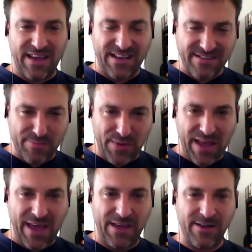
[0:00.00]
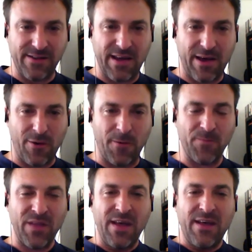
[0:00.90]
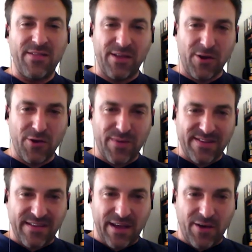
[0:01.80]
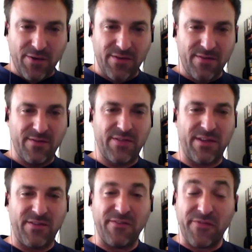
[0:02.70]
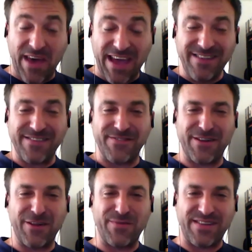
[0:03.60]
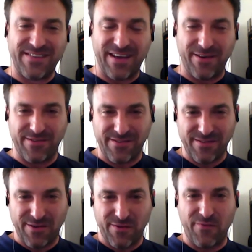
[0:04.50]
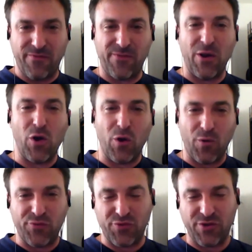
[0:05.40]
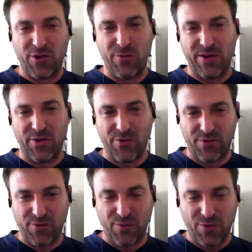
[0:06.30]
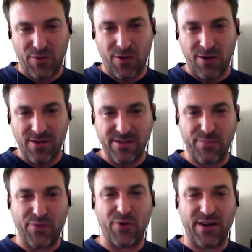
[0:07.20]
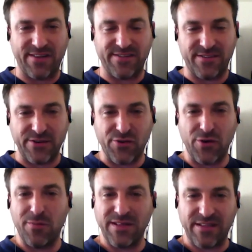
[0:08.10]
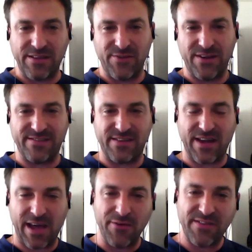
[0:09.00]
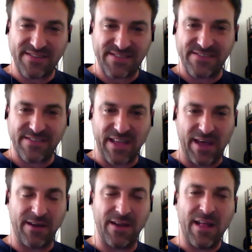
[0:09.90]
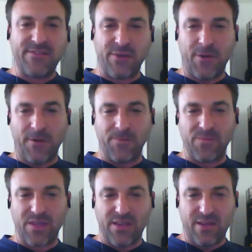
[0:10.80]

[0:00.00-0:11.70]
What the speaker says: explained how the global south, the veins of the global south flow to the global north, you know, all the products, all the raw materials, and how this is done. So